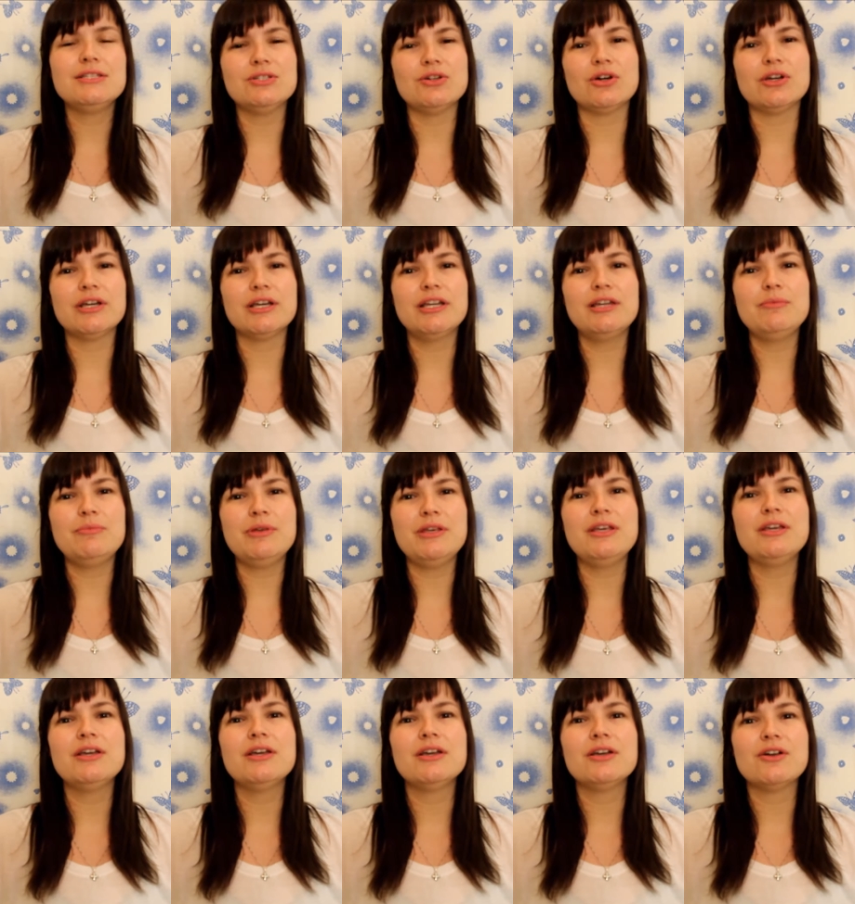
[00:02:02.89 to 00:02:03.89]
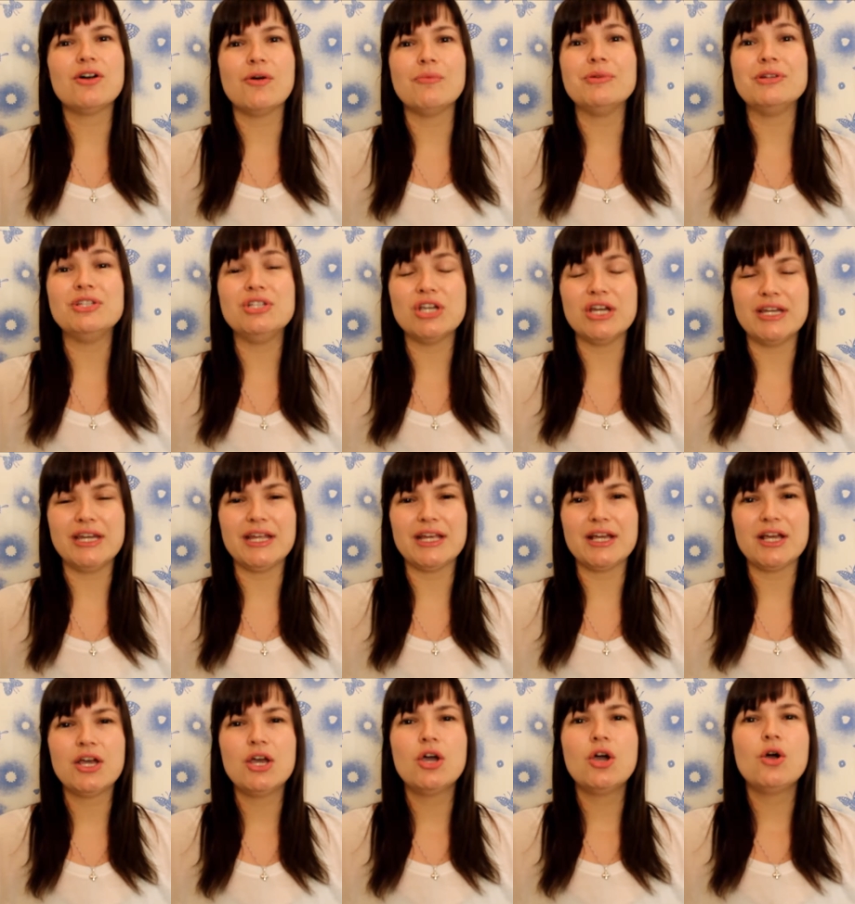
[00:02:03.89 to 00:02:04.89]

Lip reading: not going to be comedogenic,